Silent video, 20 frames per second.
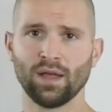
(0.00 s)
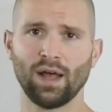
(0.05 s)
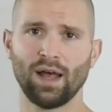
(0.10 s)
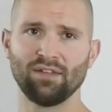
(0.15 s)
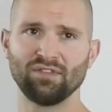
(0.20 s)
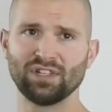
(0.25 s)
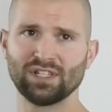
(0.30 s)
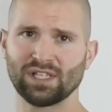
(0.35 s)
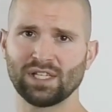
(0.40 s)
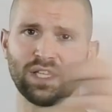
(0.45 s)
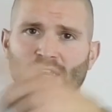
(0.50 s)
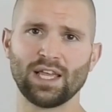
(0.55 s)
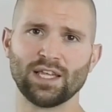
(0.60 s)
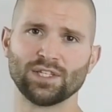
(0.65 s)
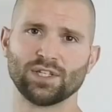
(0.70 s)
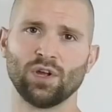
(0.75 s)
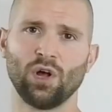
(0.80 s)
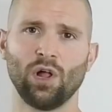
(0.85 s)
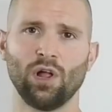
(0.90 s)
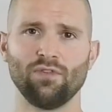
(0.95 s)
I've just
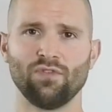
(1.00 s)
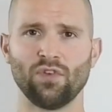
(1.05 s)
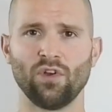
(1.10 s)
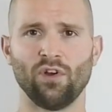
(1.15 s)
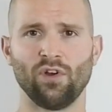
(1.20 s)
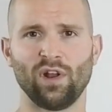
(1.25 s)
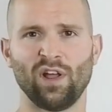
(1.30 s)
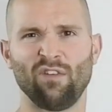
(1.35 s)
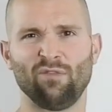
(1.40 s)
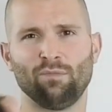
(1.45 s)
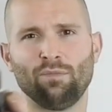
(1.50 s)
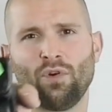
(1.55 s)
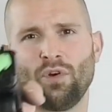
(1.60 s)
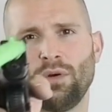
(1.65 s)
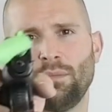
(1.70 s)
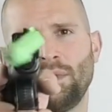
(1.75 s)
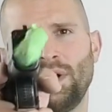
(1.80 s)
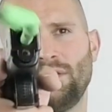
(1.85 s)
lazed all of you and I've burnt